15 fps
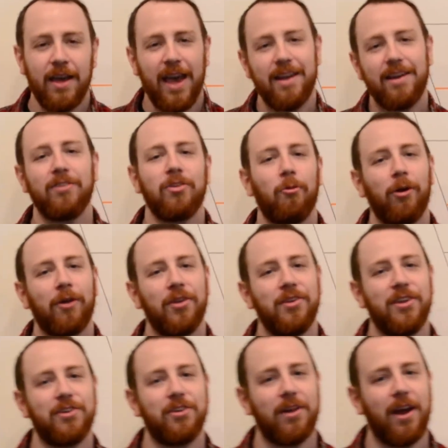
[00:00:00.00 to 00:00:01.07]
It doesn't work in the
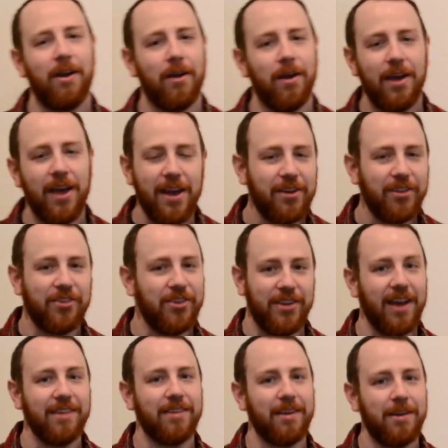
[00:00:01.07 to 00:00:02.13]
digital era. It just
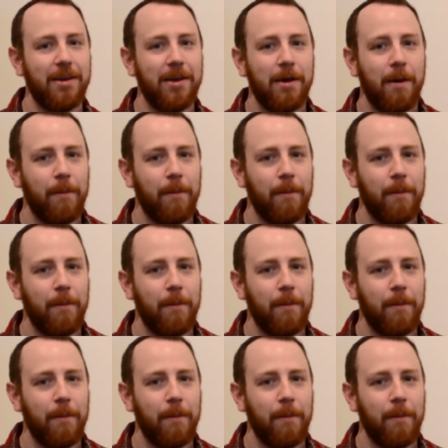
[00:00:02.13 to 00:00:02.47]
doesn't.